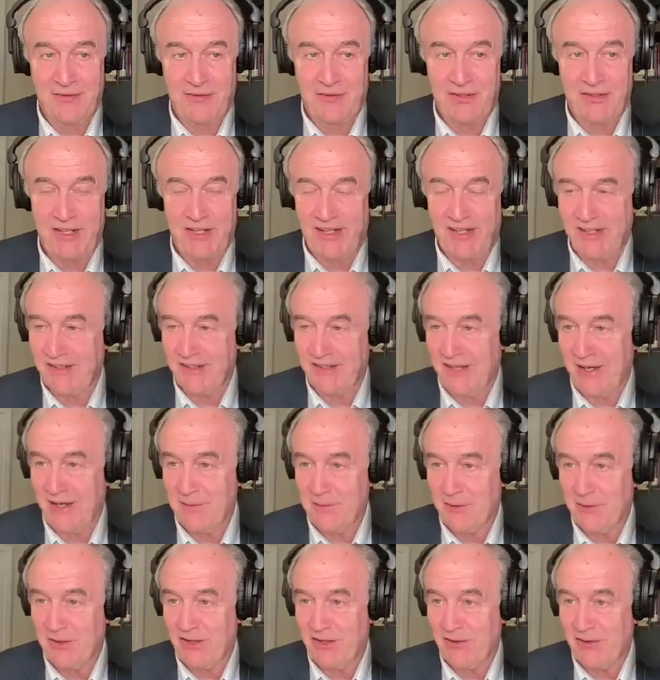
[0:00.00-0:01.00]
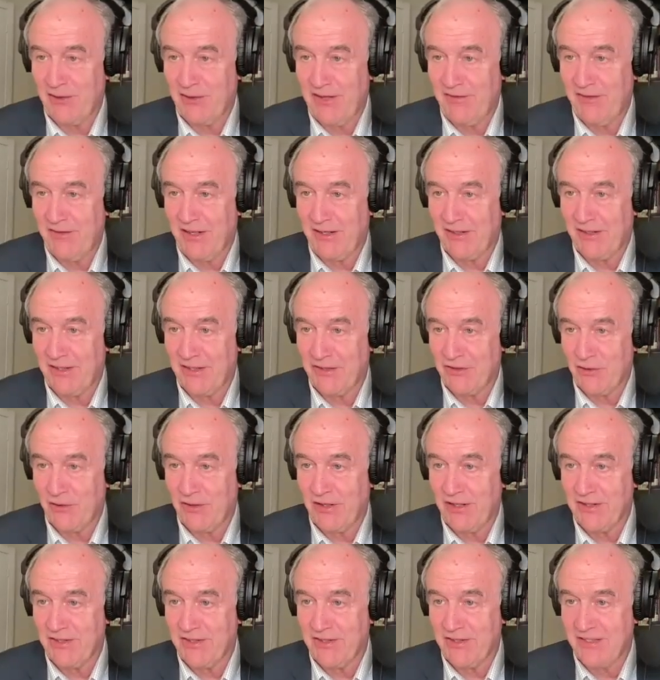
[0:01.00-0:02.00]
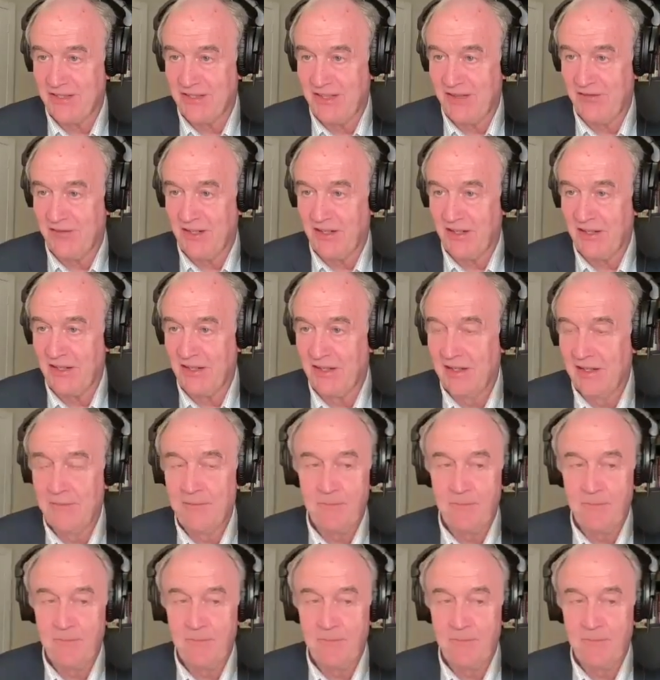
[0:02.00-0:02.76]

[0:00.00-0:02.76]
Thanks for taking time out of your evening to join us this evening.